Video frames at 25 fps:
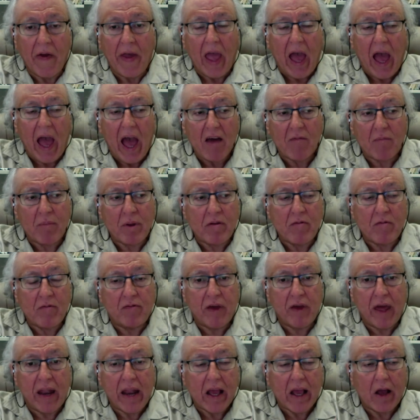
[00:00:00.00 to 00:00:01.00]
have been
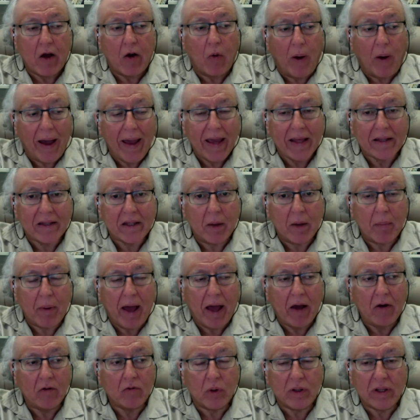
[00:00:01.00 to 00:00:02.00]
very quiet
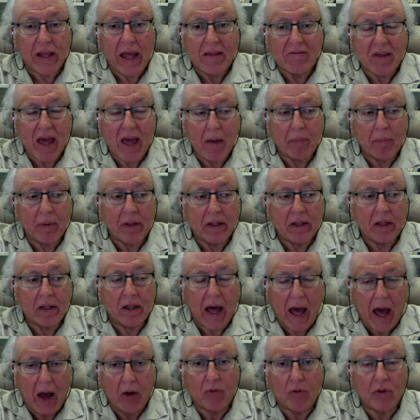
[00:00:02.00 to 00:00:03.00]
about what has happened, the
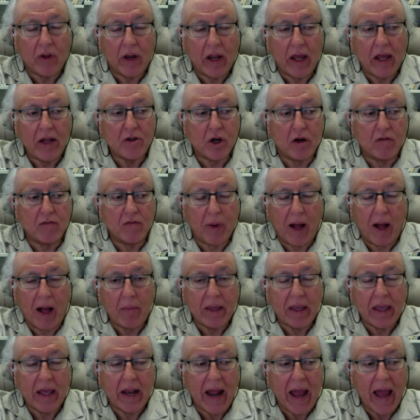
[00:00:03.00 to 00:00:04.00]
outrage of
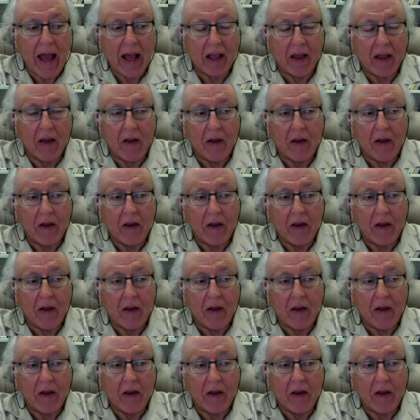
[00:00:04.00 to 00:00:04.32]
bombing Iraq.